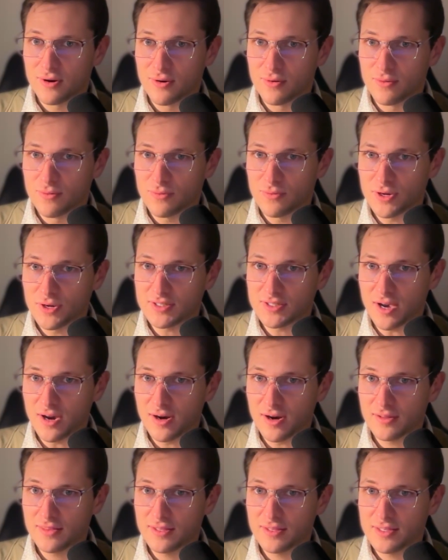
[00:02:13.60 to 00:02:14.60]
What
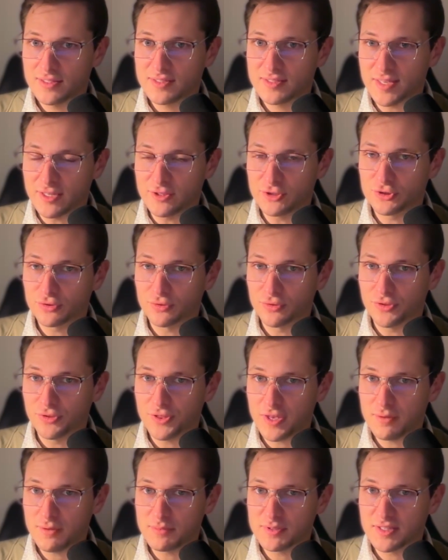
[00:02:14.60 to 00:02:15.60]
are the central
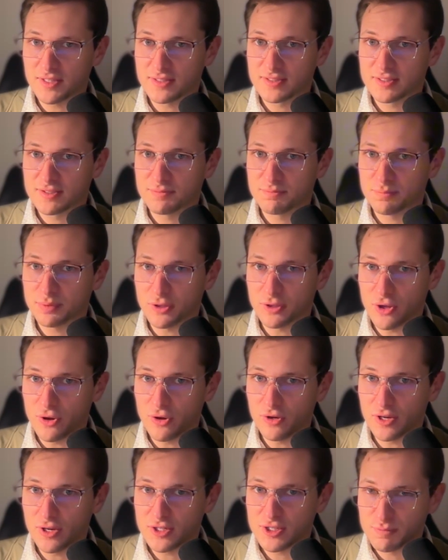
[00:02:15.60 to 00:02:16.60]
themes
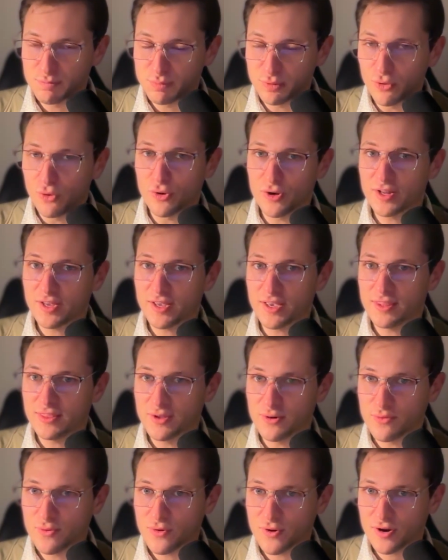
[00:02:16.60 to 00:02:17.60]
explored in the
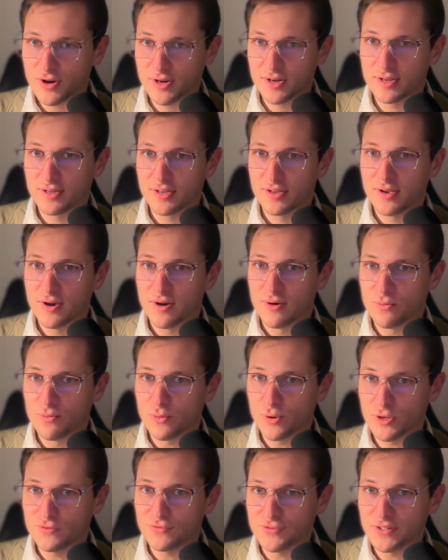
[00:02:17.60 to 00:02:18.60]
work?
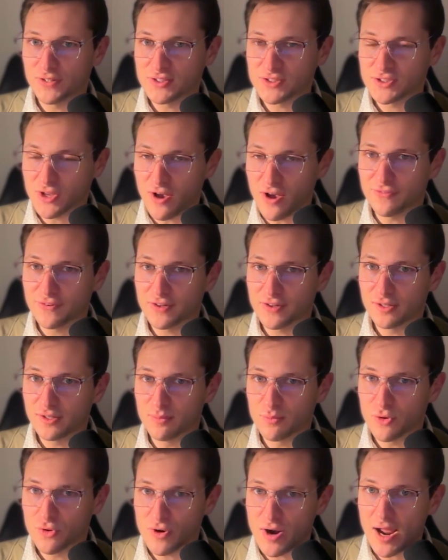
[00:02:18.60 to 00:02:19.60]
What philosophical,
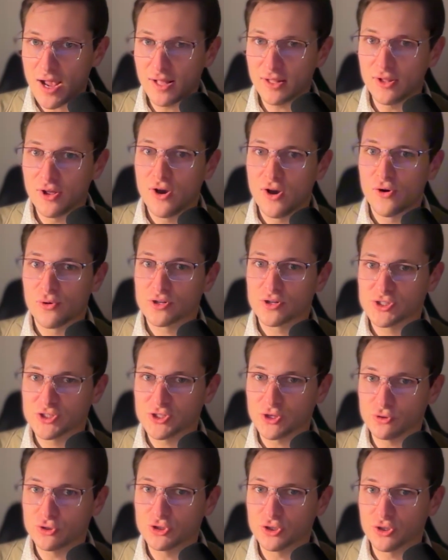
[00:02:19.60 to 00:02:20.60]
moral, or
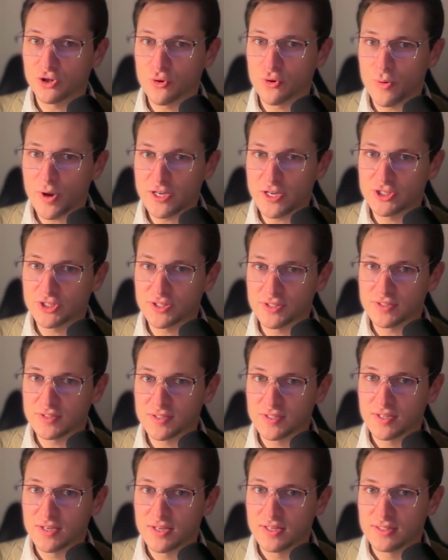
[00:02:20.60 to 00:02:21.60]
social questions
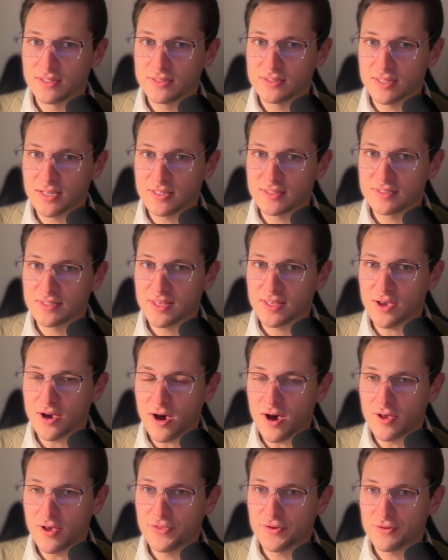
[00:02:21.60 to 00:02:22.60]
does the
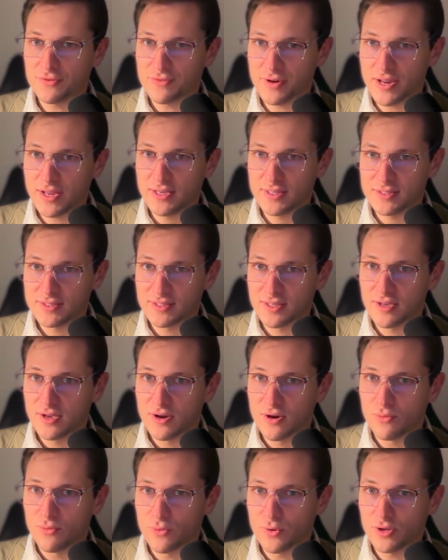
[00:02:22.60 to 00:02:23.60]
author raise?
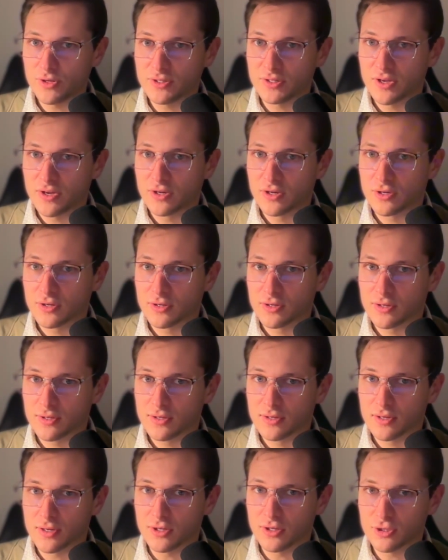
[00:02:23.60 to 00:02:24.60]
What
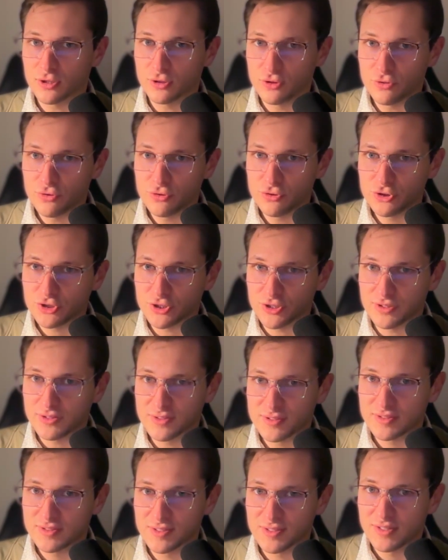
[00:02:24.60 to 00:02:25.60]

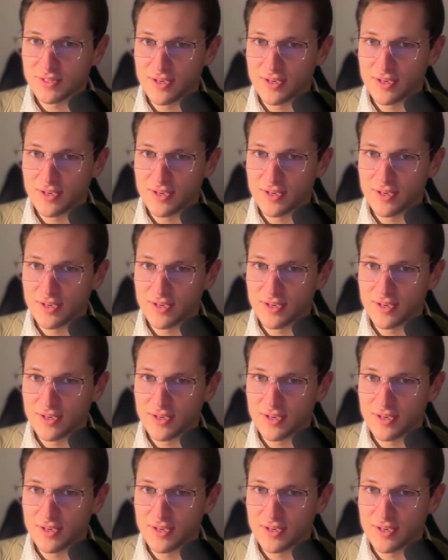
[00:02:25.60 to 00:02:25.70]
conclusions